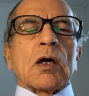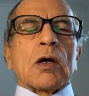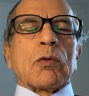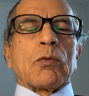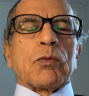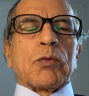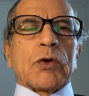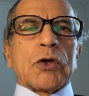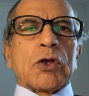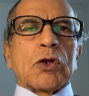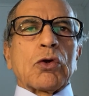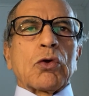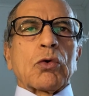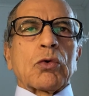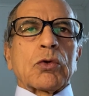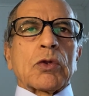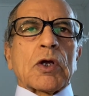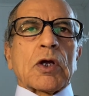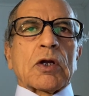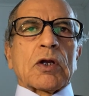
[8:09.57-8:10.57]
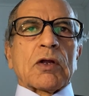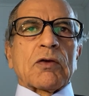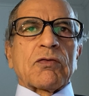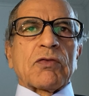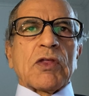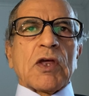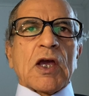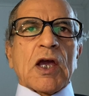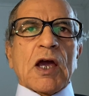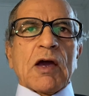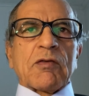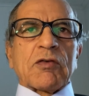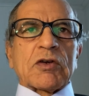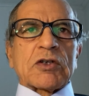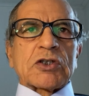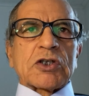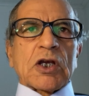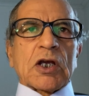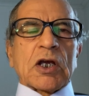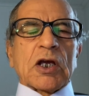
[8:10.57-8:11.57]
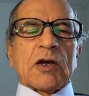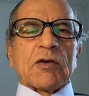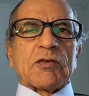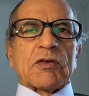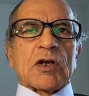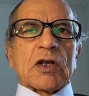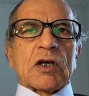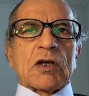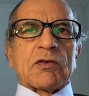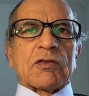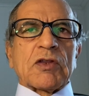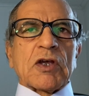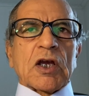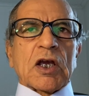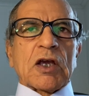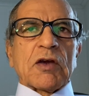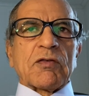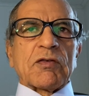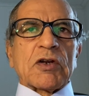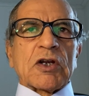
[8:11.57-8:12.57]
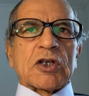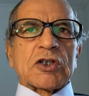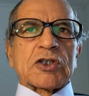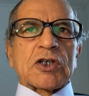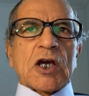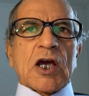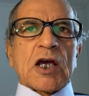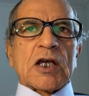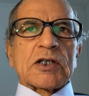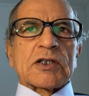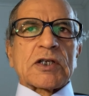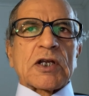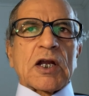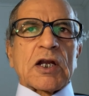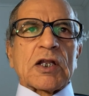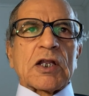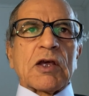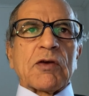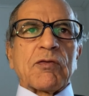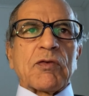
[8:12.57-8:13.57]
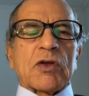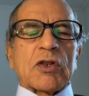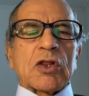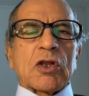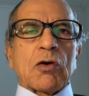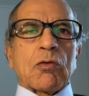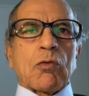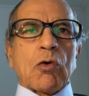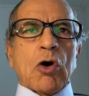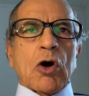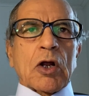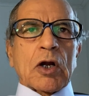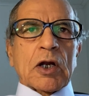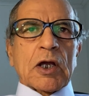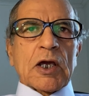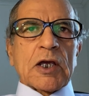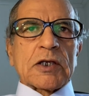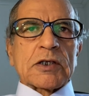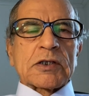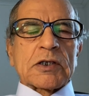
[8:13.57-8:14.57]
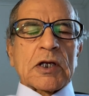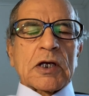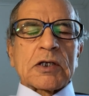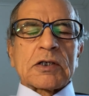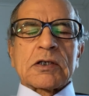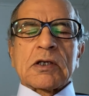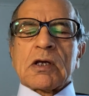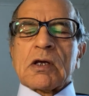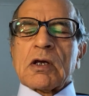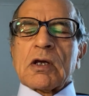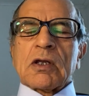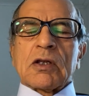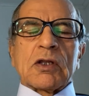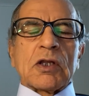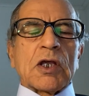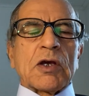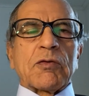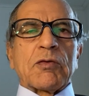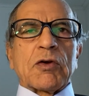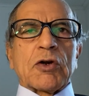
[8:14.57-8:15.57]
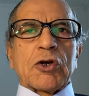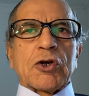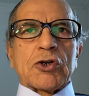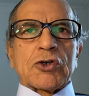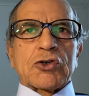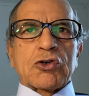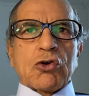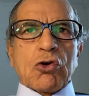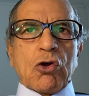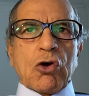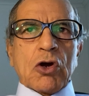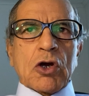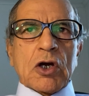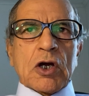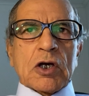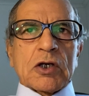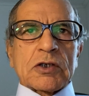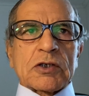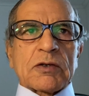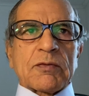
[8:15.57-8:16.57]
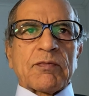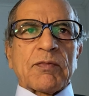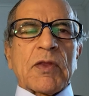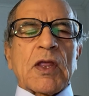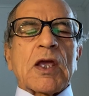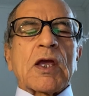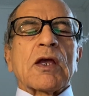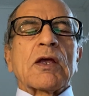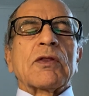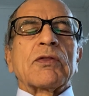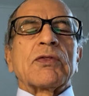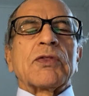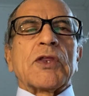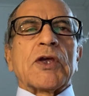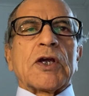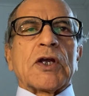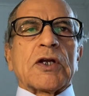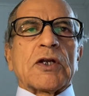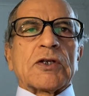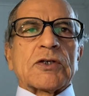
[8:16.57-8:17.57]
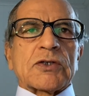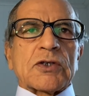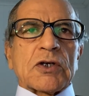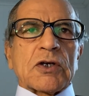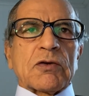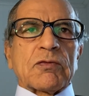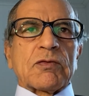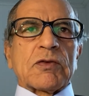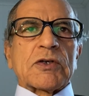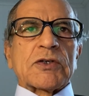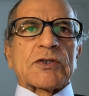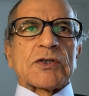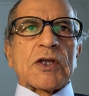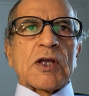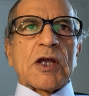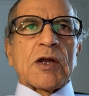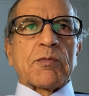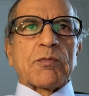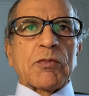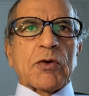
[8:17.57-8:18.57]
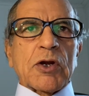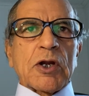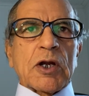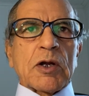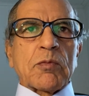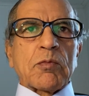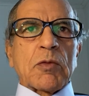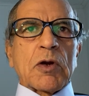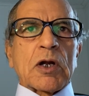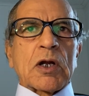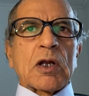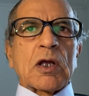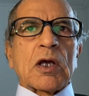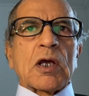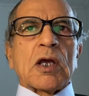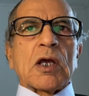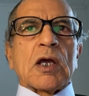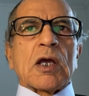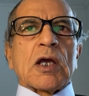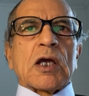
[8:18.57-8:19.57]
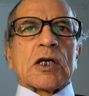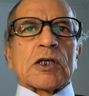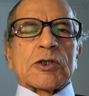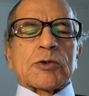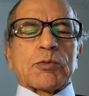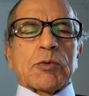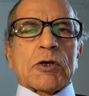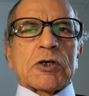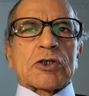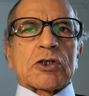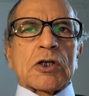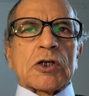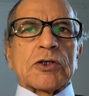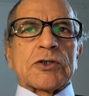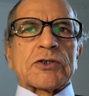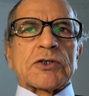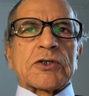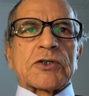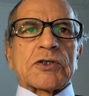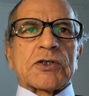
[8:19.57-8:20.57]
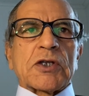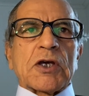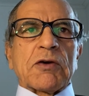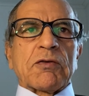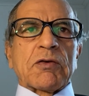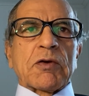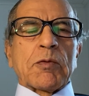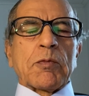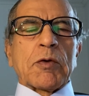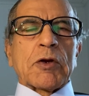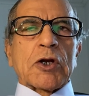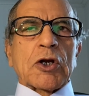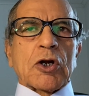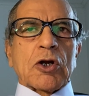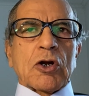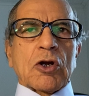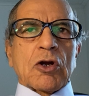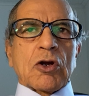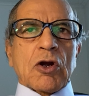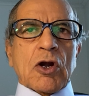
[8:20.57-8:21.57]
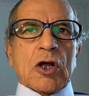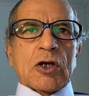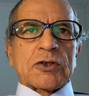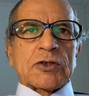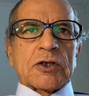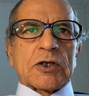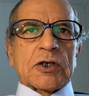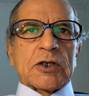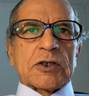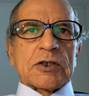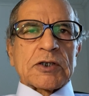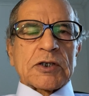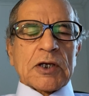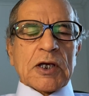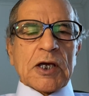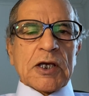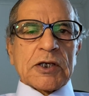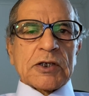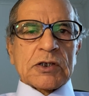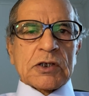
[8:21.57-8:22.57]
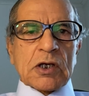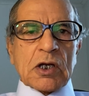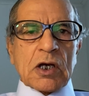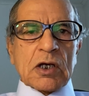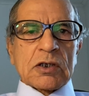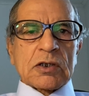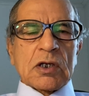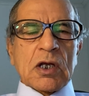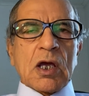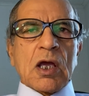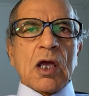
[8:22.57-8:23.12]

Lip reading: We know that if they have if they're given a chance and they win the war against us, they will destroy us. They deserve the same treatment, especially since they have committed atrocities against us